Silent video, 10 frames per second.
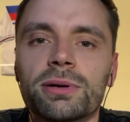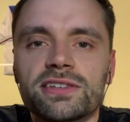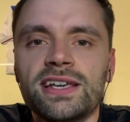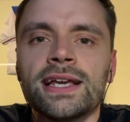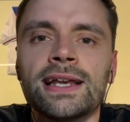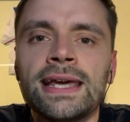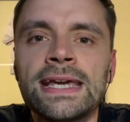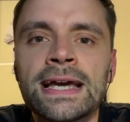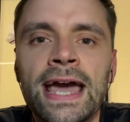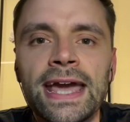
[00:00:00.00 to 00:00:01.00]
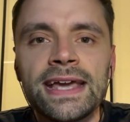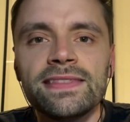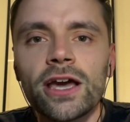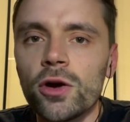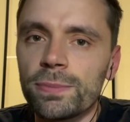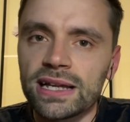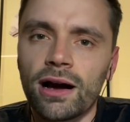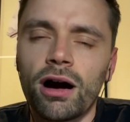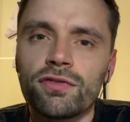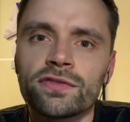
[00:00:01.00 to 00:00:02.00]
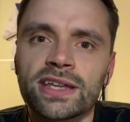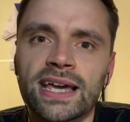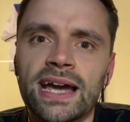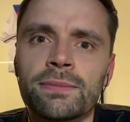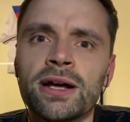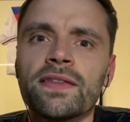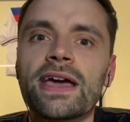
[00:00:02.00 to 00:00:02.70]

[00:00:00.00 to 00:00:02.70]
particularly in the opening half of the game.